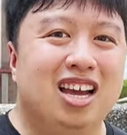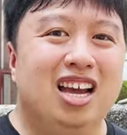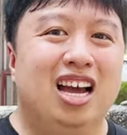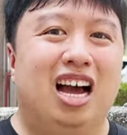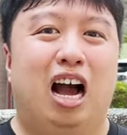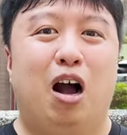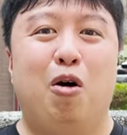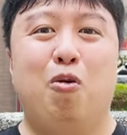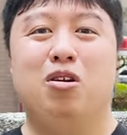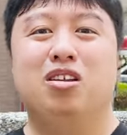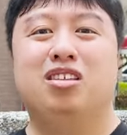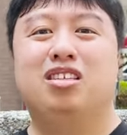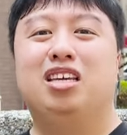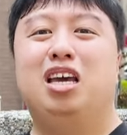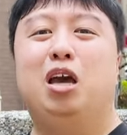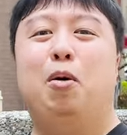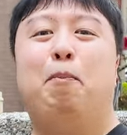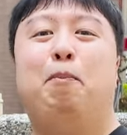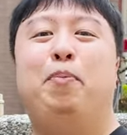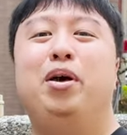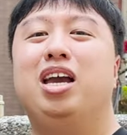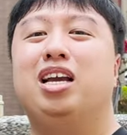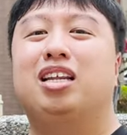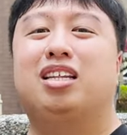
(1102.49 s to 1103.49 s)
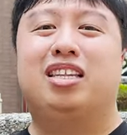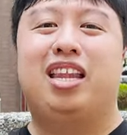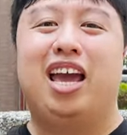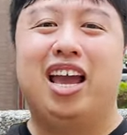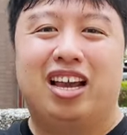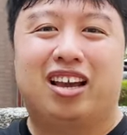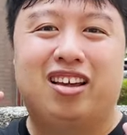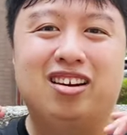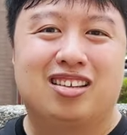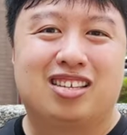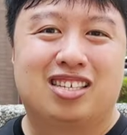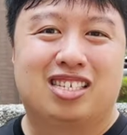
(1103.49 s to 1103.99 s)
I want to say a big
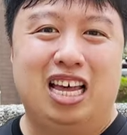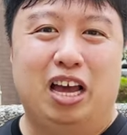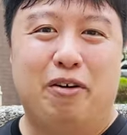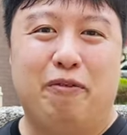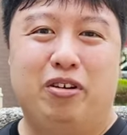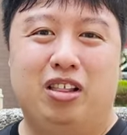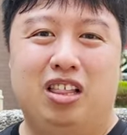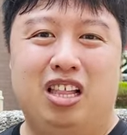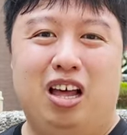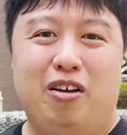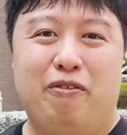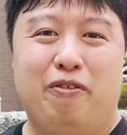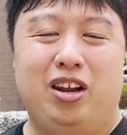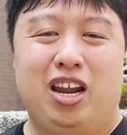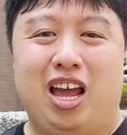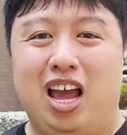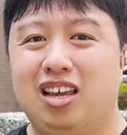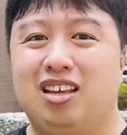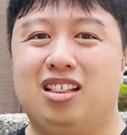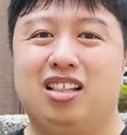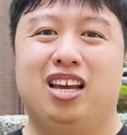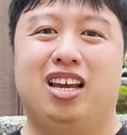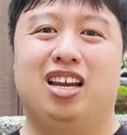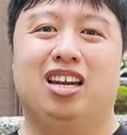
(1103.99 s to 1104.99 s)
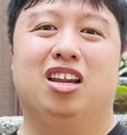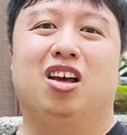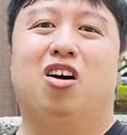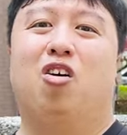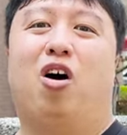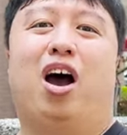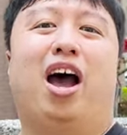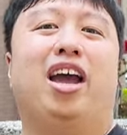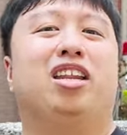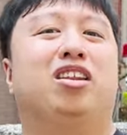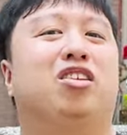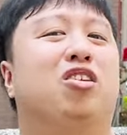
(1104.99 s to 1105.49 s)
thank you to 7-Eleven. Actually, no,
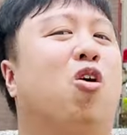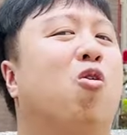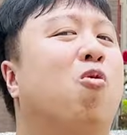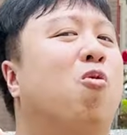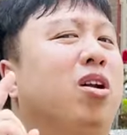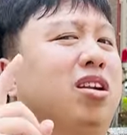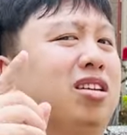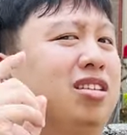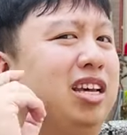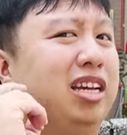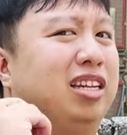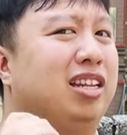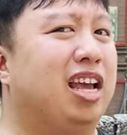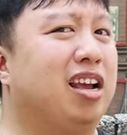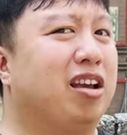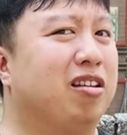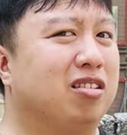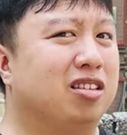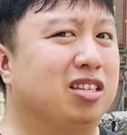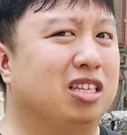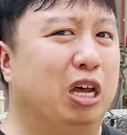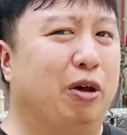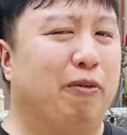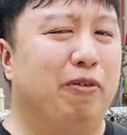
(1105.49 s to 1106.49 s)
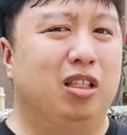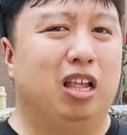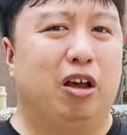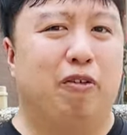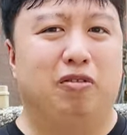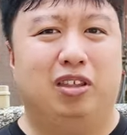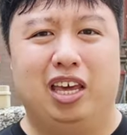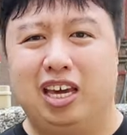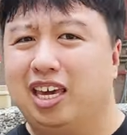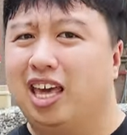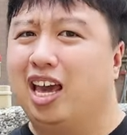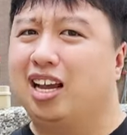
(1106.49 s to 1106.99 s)
I don't want to say thank you to 7-Eleven.
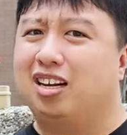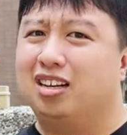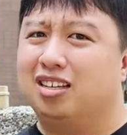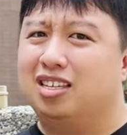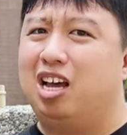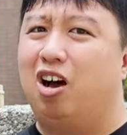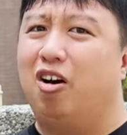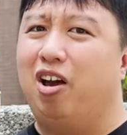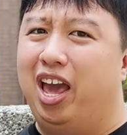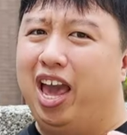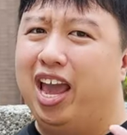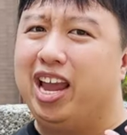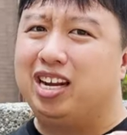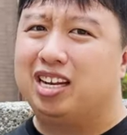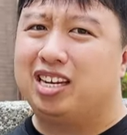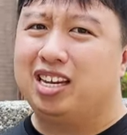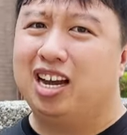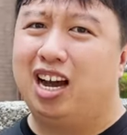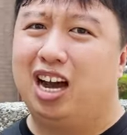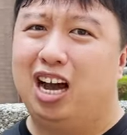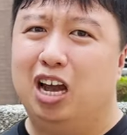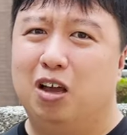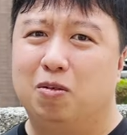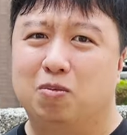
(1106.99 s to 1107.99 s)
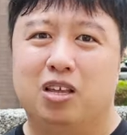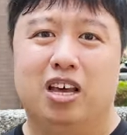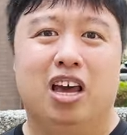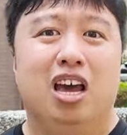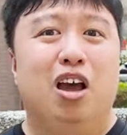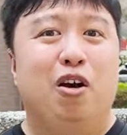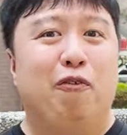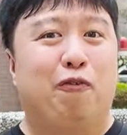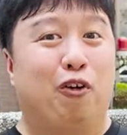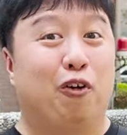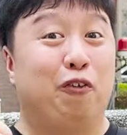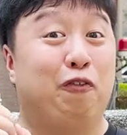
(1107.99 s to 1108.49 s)
They kicked us out 8 times
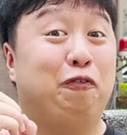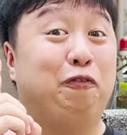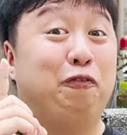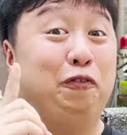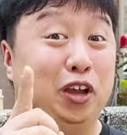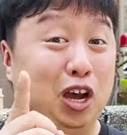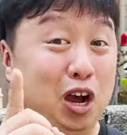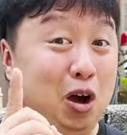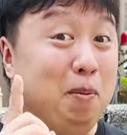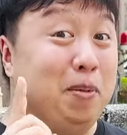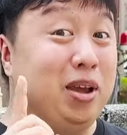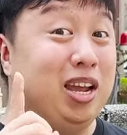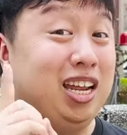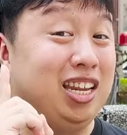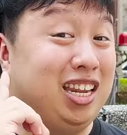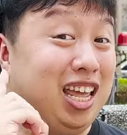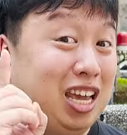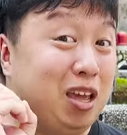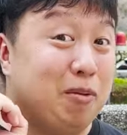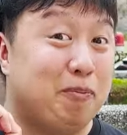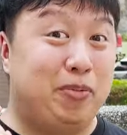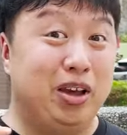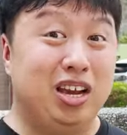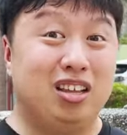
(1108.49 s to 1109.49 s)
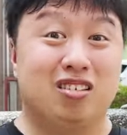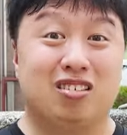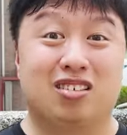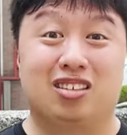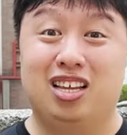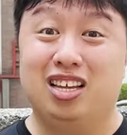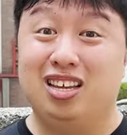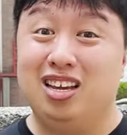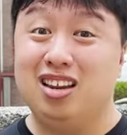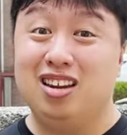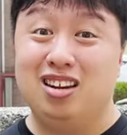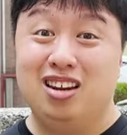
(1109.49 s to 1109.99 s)
for filming and taking pictures.
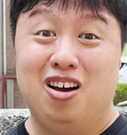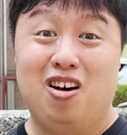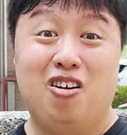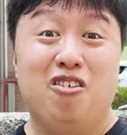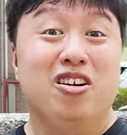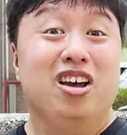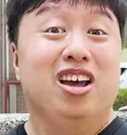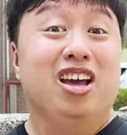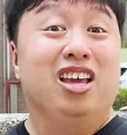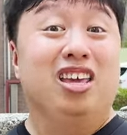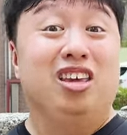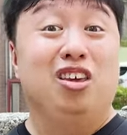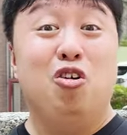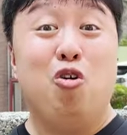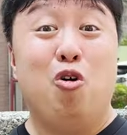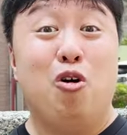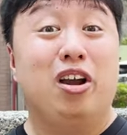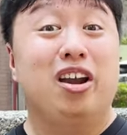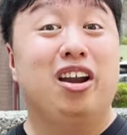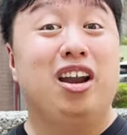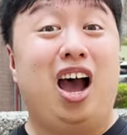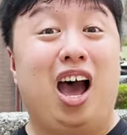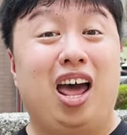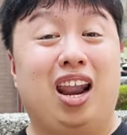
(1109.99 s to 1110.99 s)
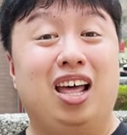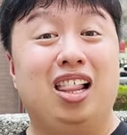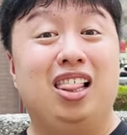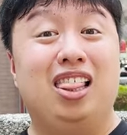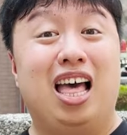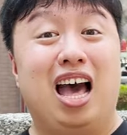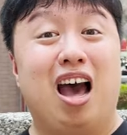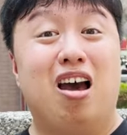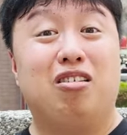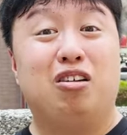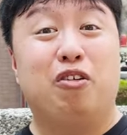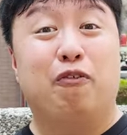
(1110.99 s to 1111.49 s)
Did you know you are not
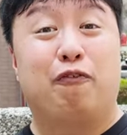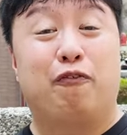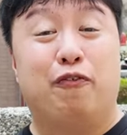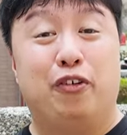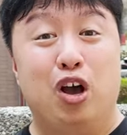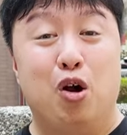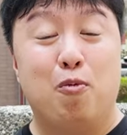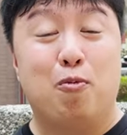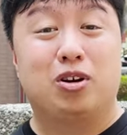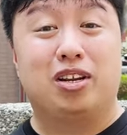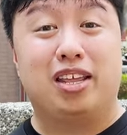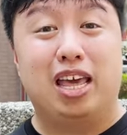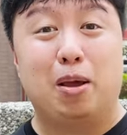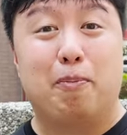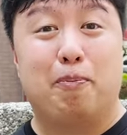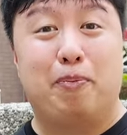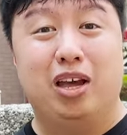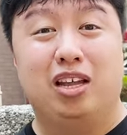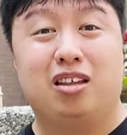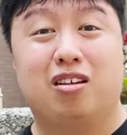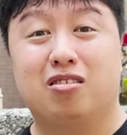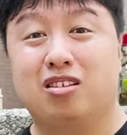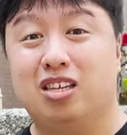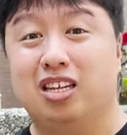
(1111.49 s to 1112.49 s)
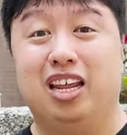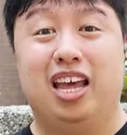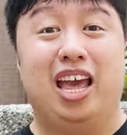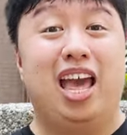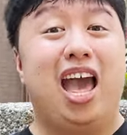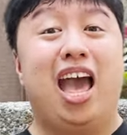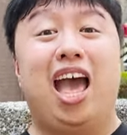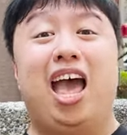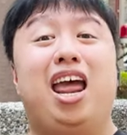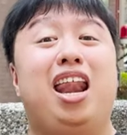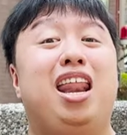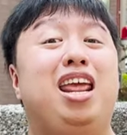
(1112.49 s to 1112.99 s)
allowed to film or take pictures in
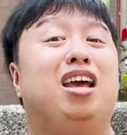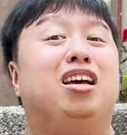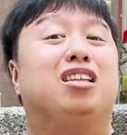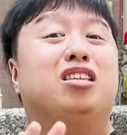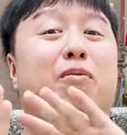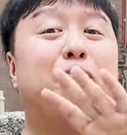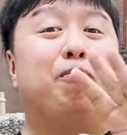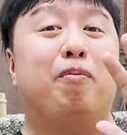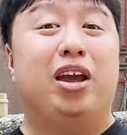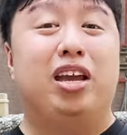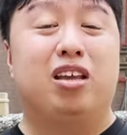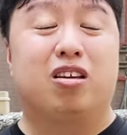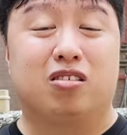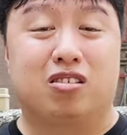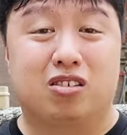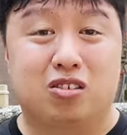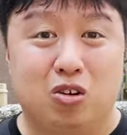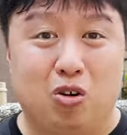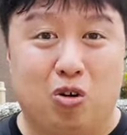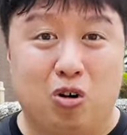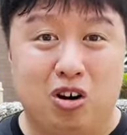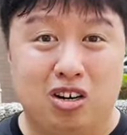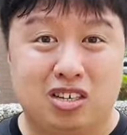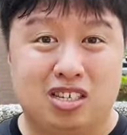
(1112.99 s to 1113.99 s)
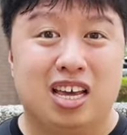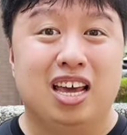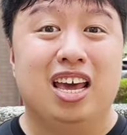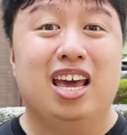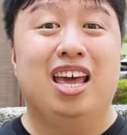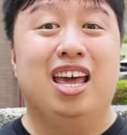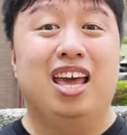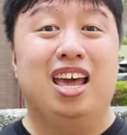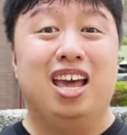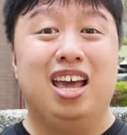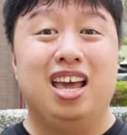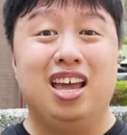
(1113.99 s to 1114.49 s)
any of the major stores
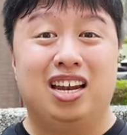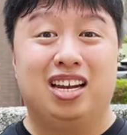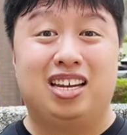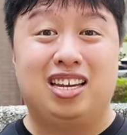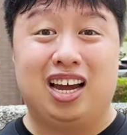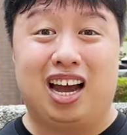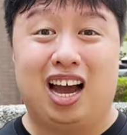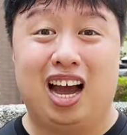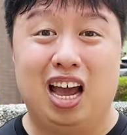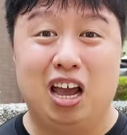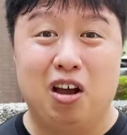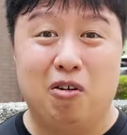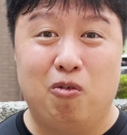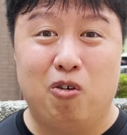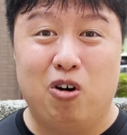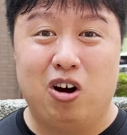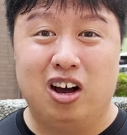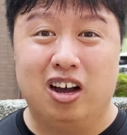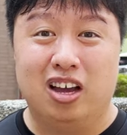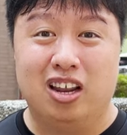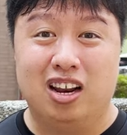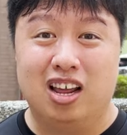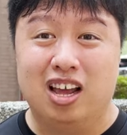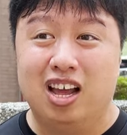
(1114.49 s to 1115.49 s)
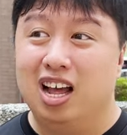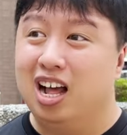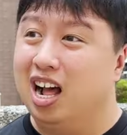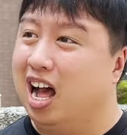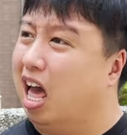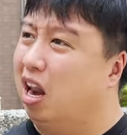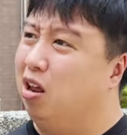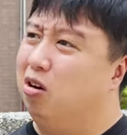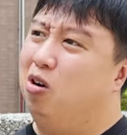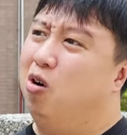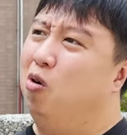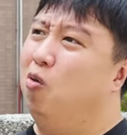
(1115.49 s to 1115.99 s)
in Taiwan?
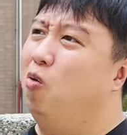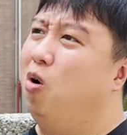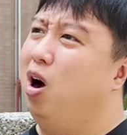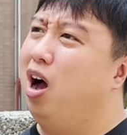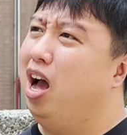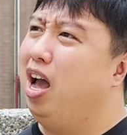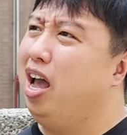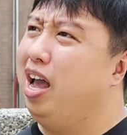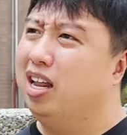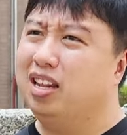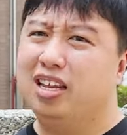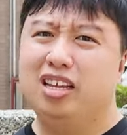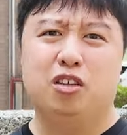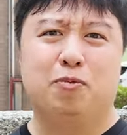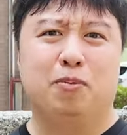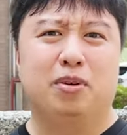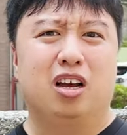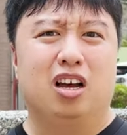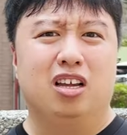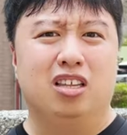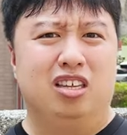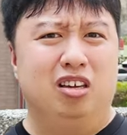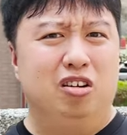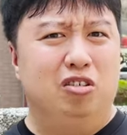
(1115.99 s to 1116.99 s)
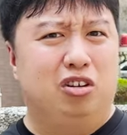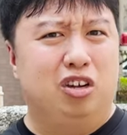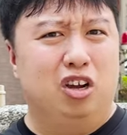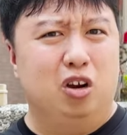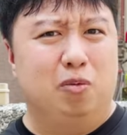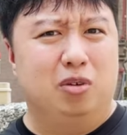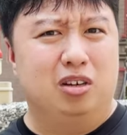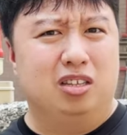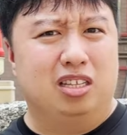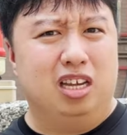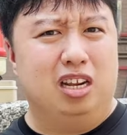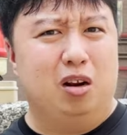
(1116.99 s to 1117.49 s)
I don't know why. I think it's because
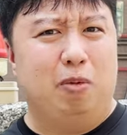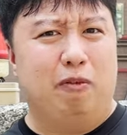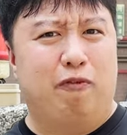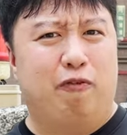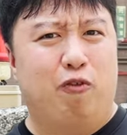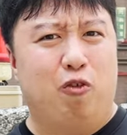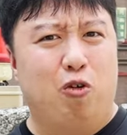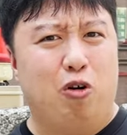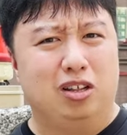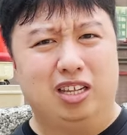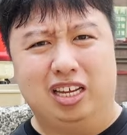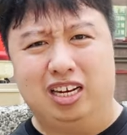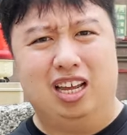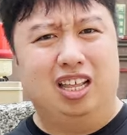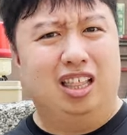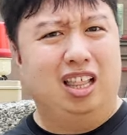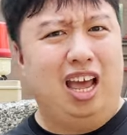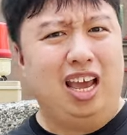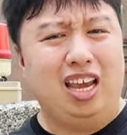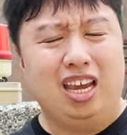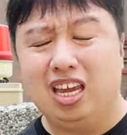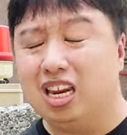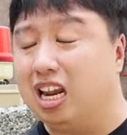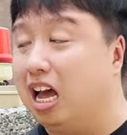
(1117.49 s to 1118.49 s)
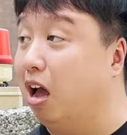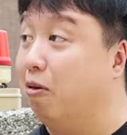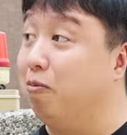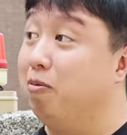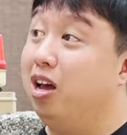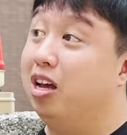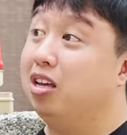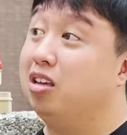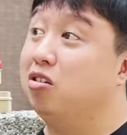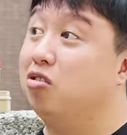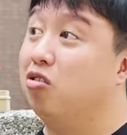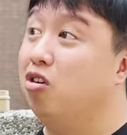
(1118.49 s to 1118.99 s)
YouTubers did it before and they didn't like it. I'm
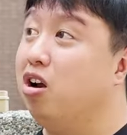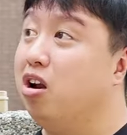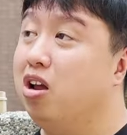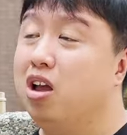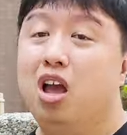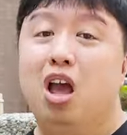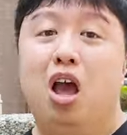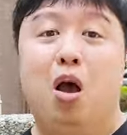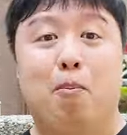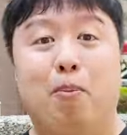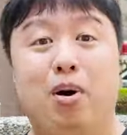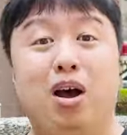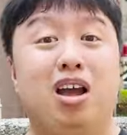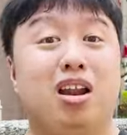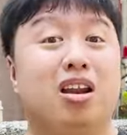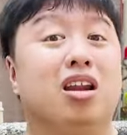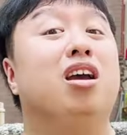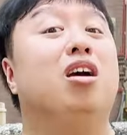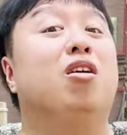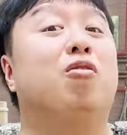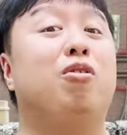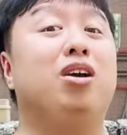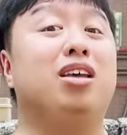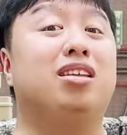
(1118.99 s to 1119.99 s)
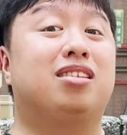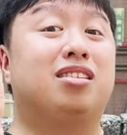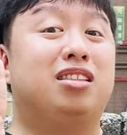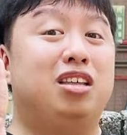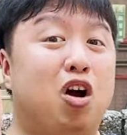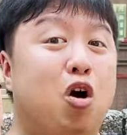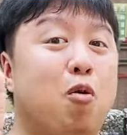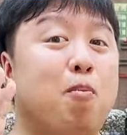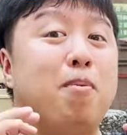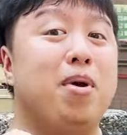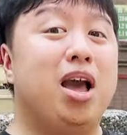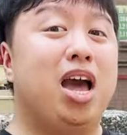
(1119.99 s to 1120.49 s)
not sure. But we
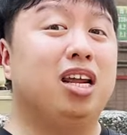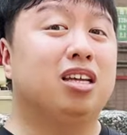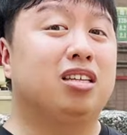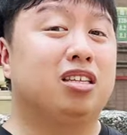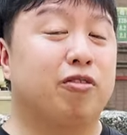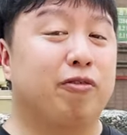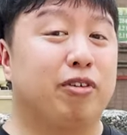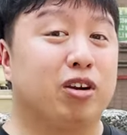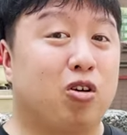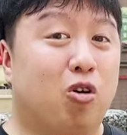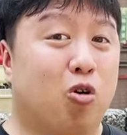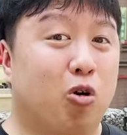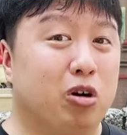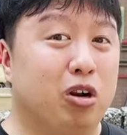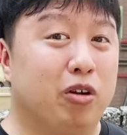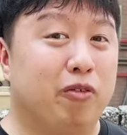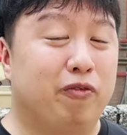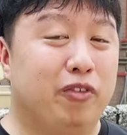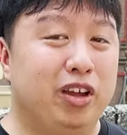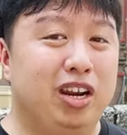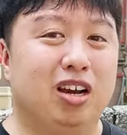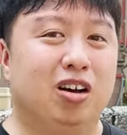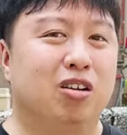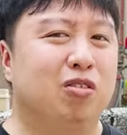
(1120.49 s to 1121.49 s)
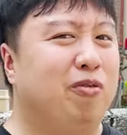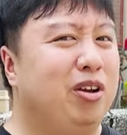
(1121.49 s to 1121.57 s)
still managed to record our videos.